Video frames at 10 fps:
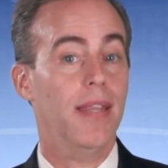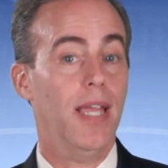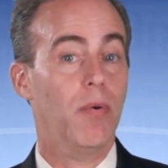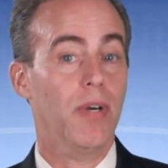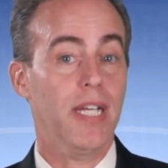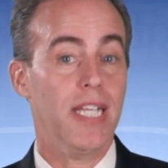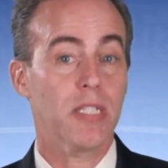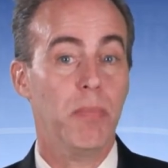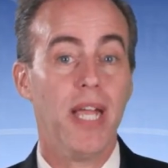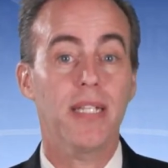they were
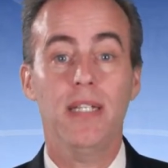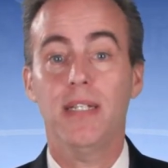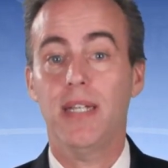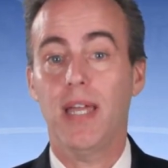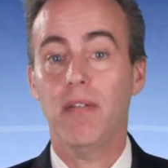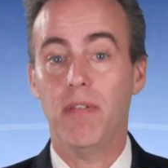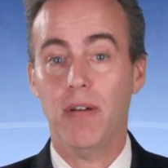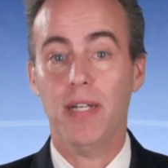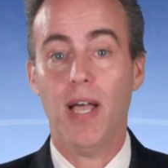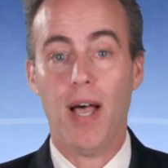expecting to get a
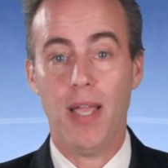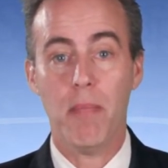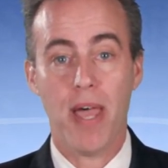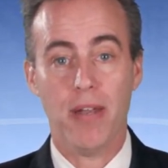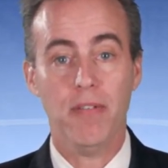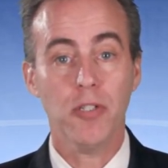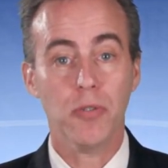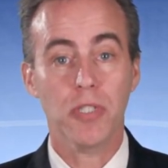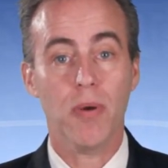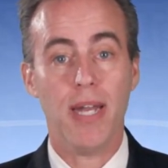very high amount of
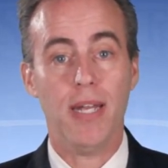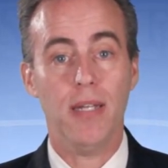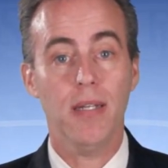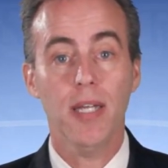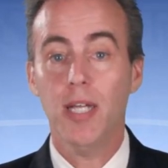interest credited.